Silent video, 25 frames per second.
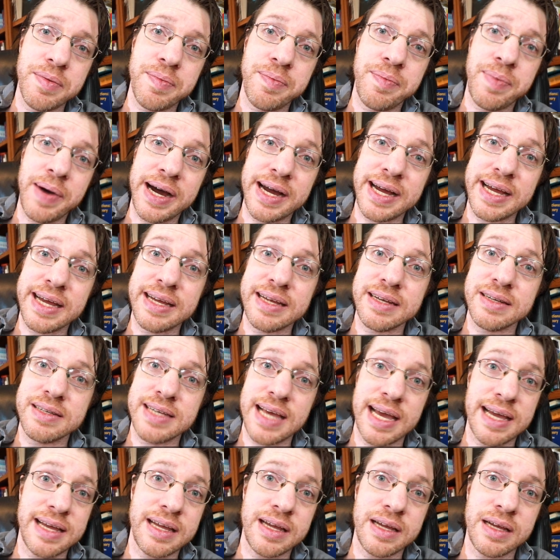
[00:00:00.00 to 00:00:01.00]
by
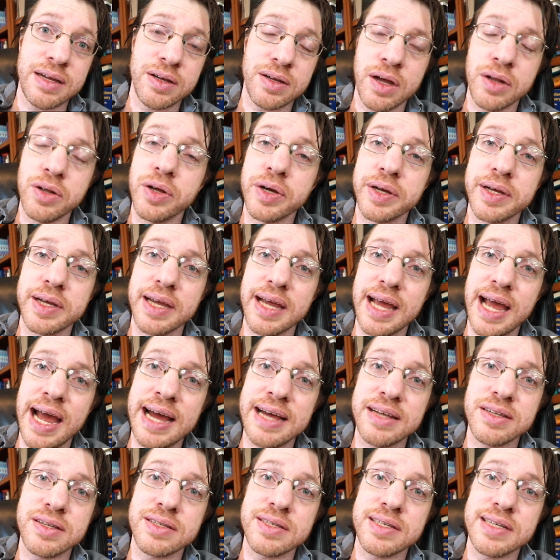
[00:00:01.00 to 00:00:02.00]
taking a look
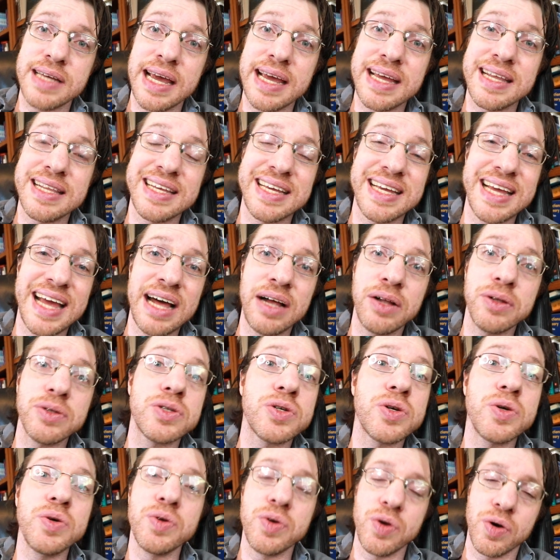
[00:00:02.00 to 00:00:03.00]
at, say, the
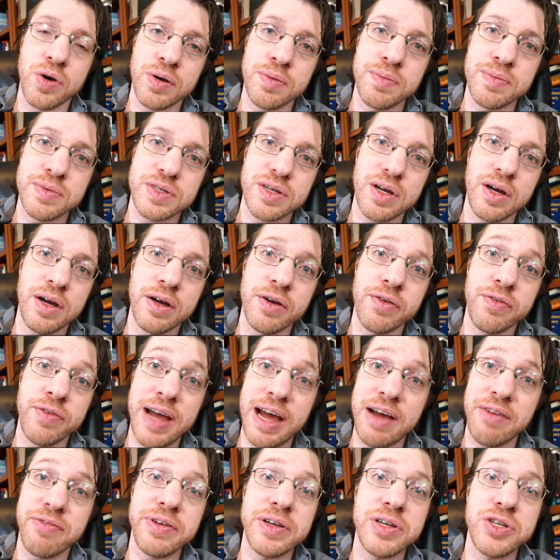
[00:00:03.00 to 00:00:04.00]
L2 norms of
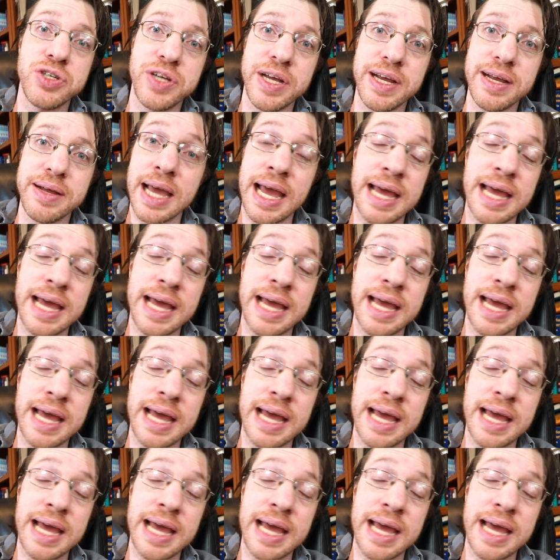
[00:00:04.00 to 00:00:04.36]
F and G.